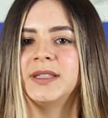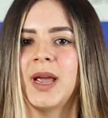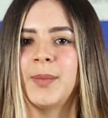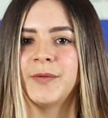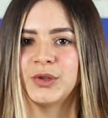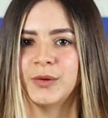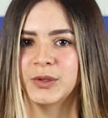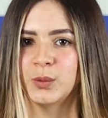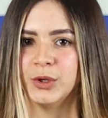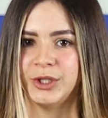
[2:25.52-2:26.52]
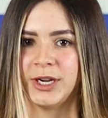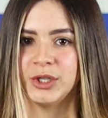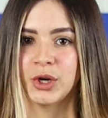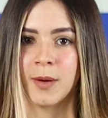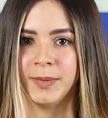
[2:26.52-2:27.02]
the type of service will
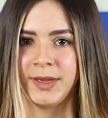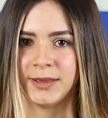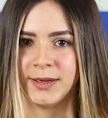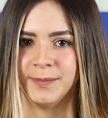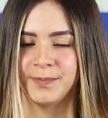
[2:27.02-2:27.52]
change completely.